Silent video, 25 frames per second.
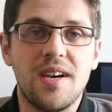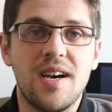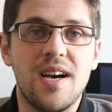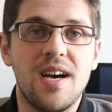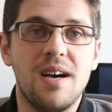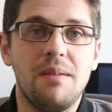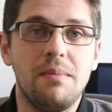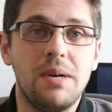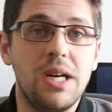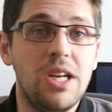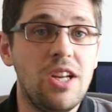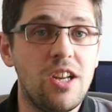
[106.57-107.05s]

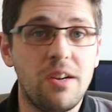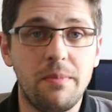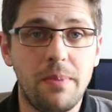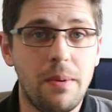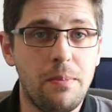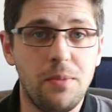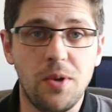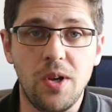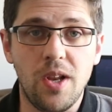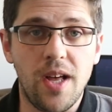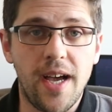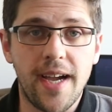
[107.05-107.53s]
Um, a lot of
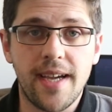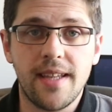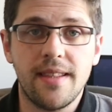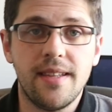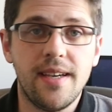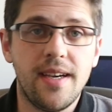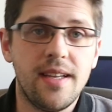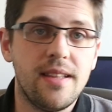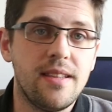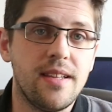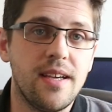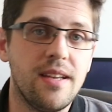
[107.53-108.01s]
people like
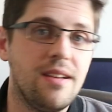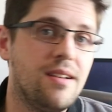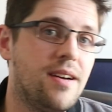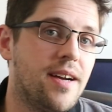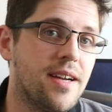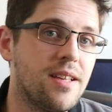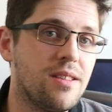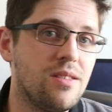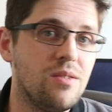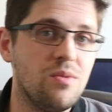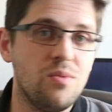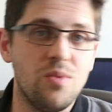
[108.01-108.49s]
that. They
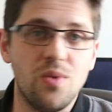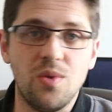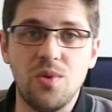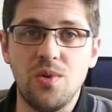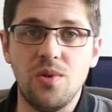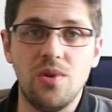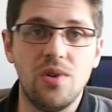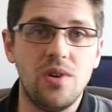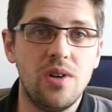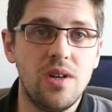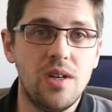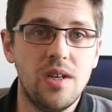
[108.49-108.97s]
like the
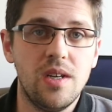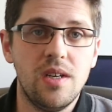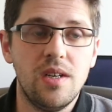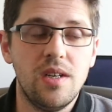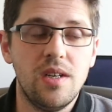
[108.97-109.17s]
raw,